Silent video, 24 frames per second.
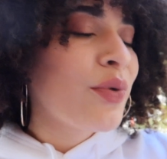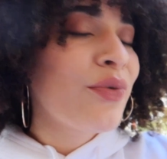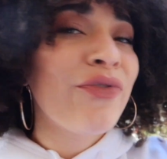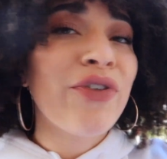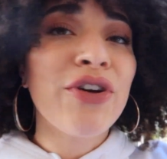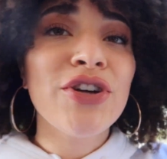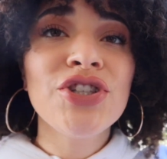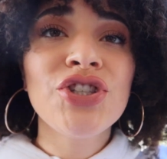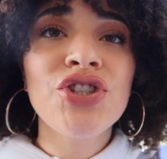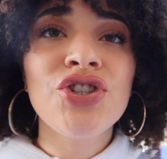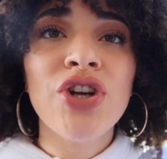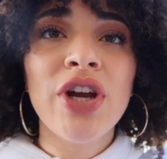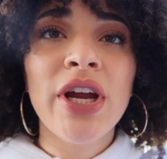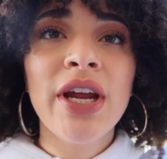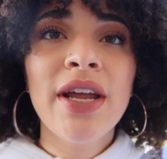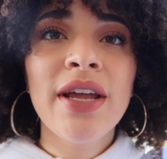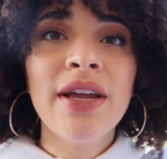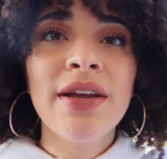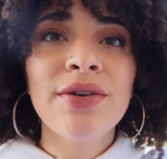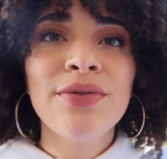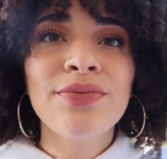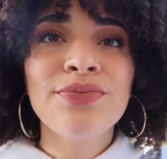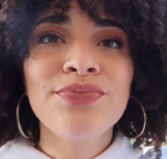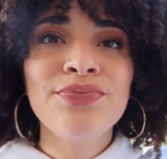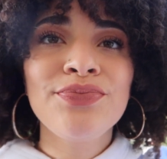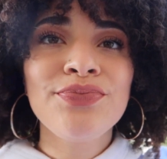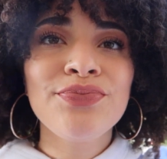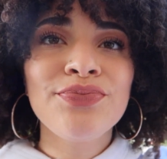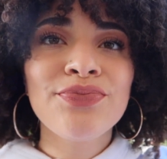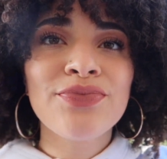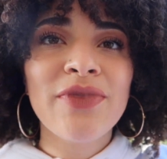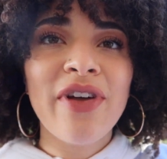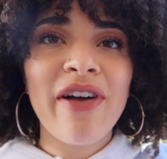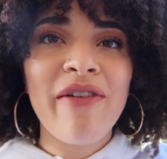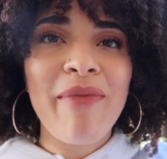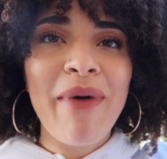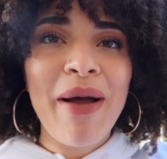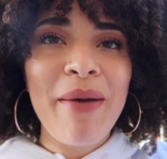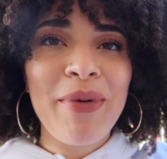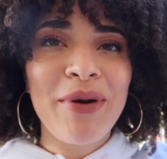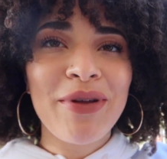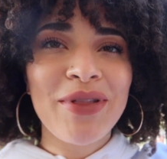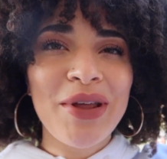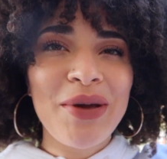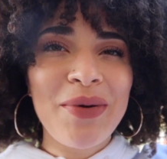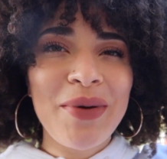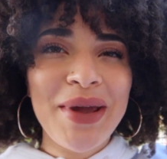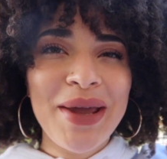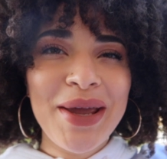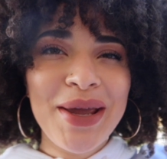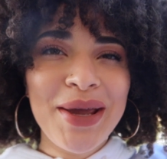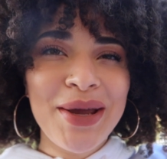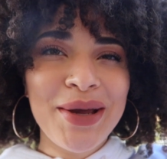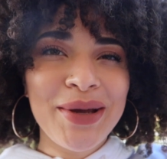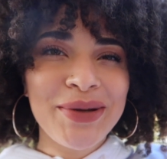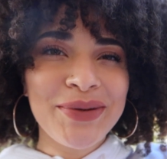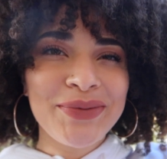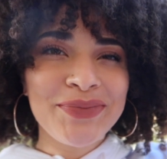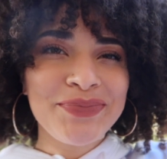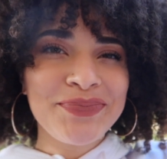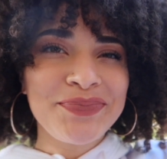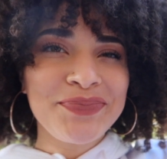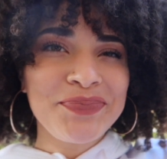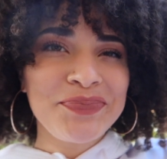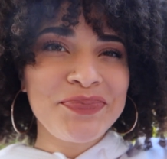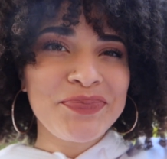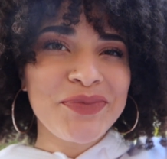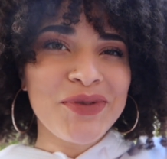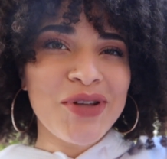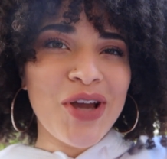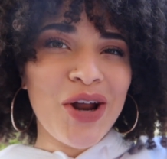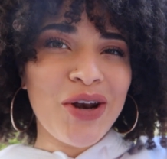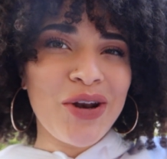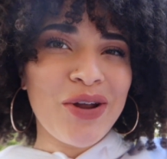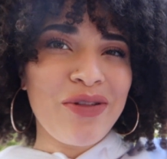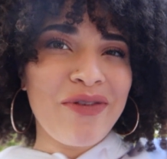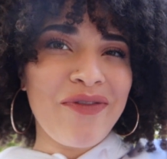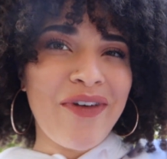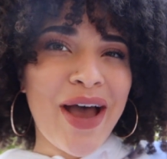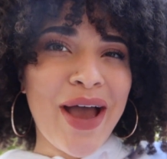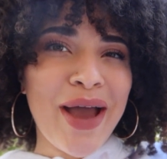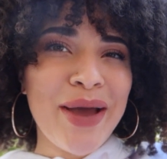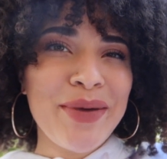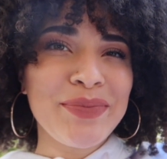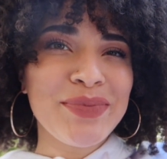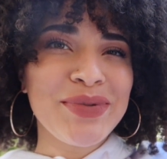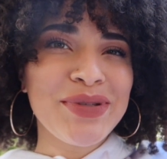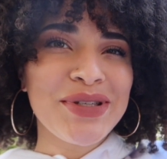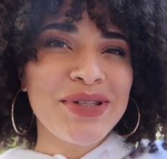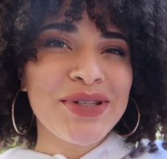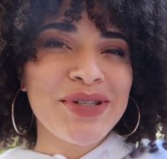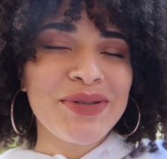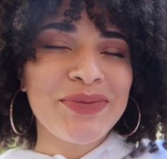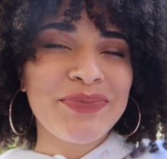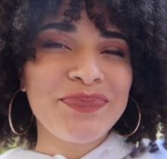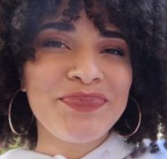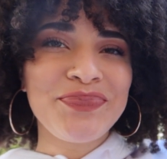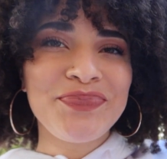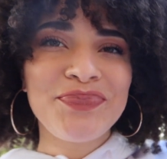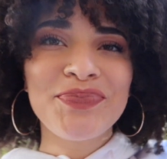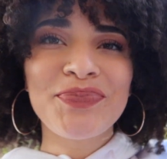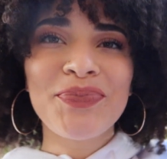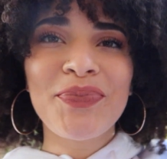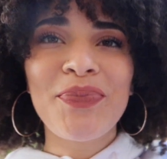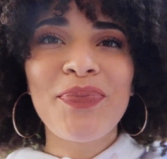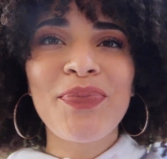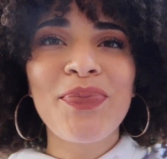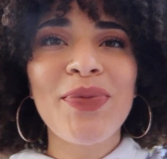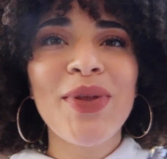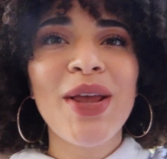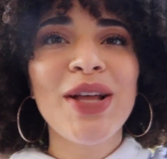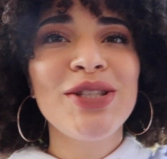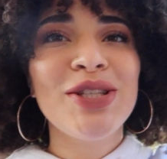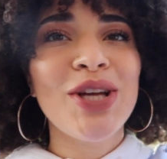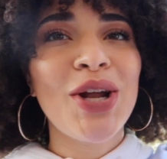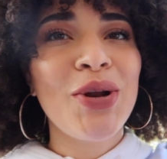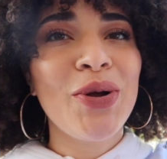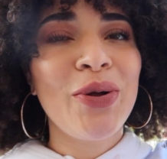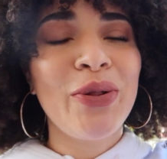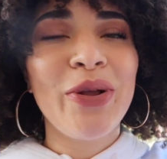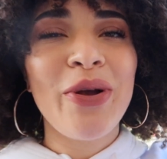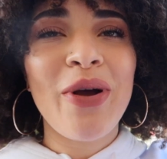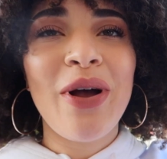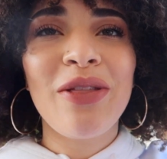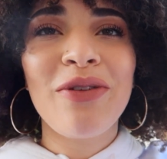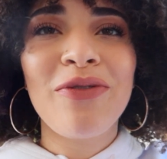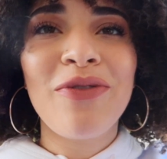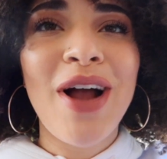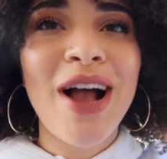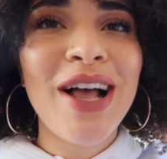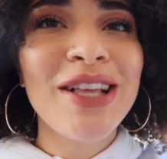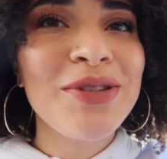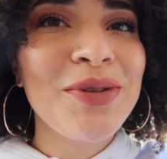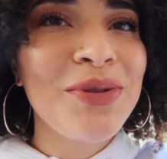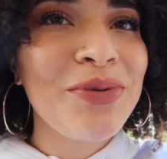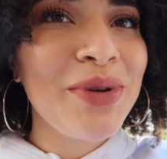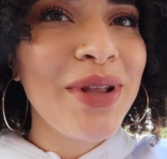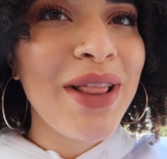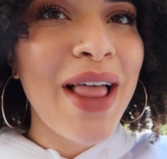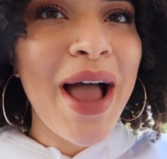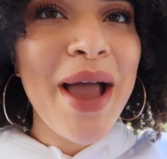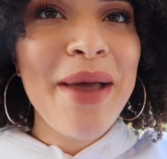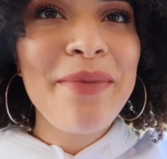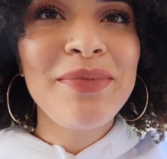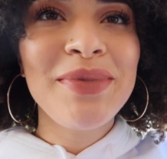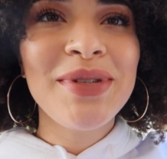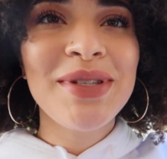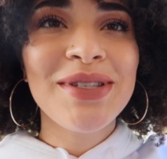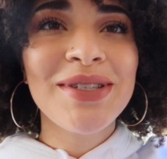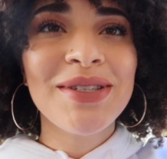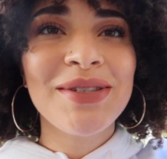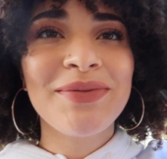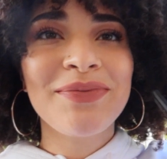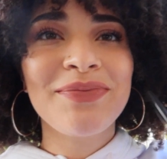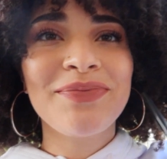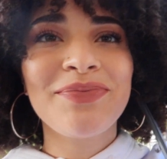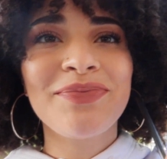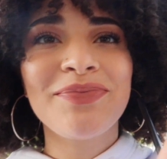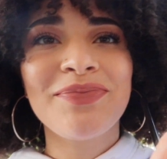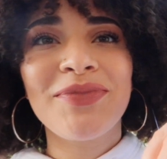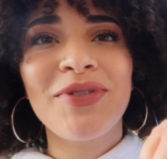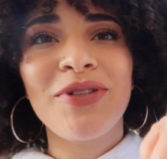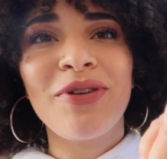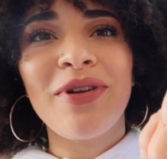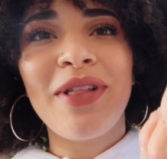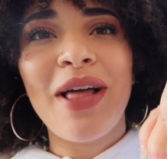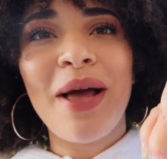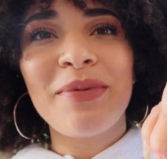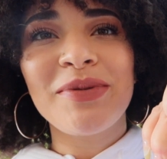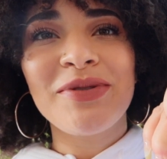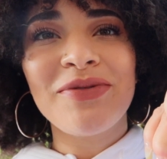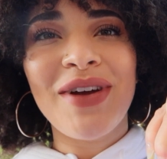First drink of my birthday week. Y'all know the vibes. Don Julio on the rocks with three limes. Three limes